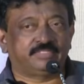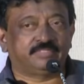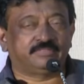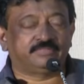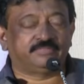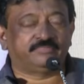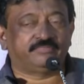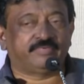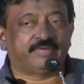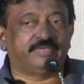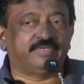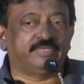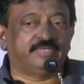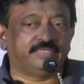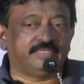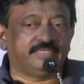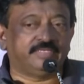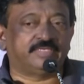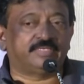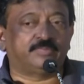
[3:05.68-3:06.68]
uh,
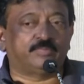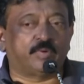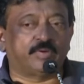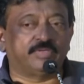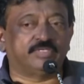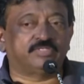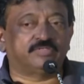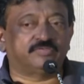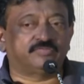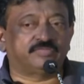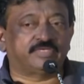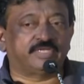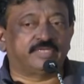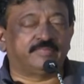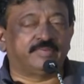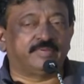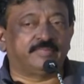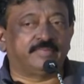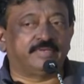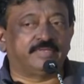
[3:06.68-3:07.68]
finally at point of
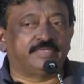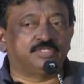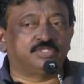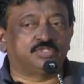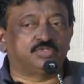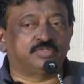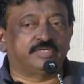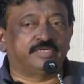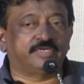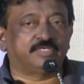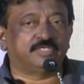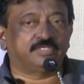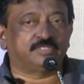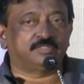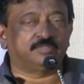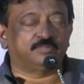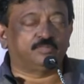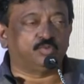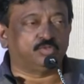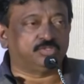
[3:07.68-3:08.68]
time I managed to get
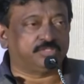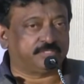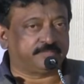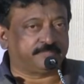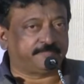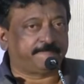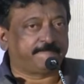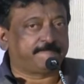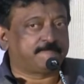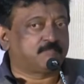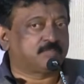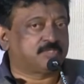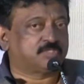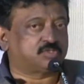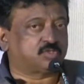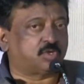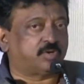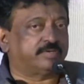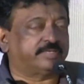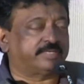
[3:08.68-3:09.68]
uh, Pooja's
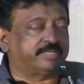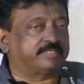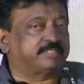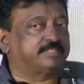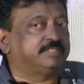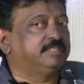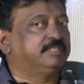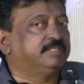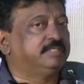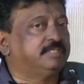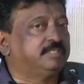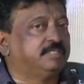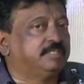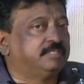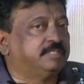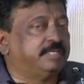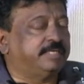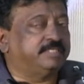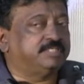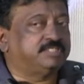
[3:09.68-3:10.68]
contact.
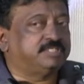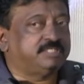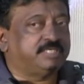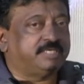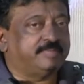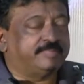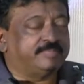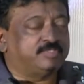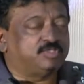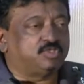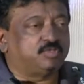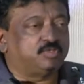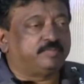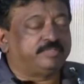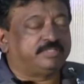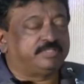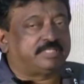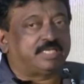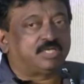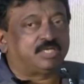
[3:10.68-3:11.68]
And she happens to
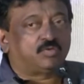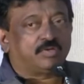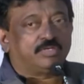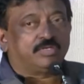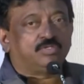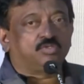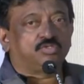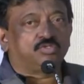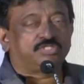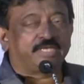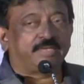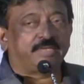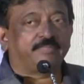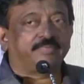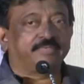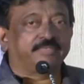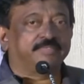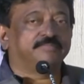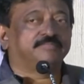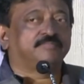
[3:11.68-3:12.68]
be a Taekwondo
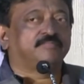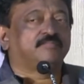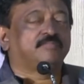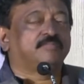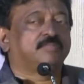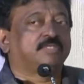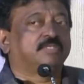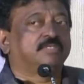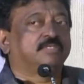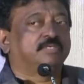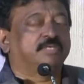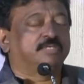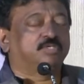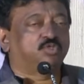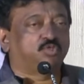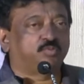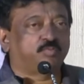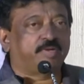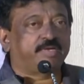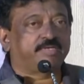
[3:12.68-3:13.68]
champion and
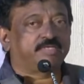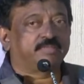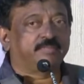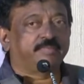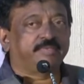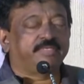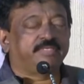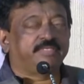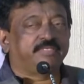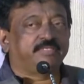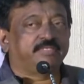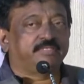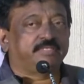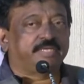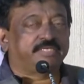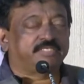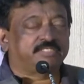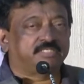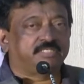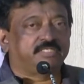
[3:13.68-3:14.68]
took part in many
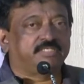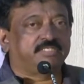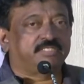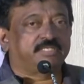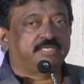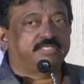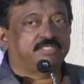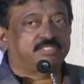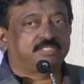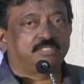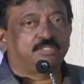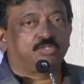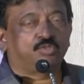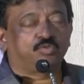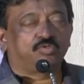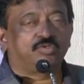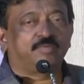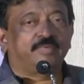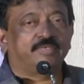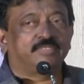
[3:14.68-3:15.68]
national and international
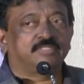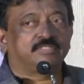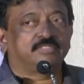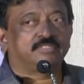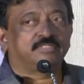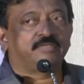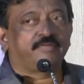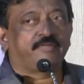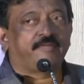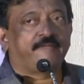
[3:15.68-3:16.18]
tournaments.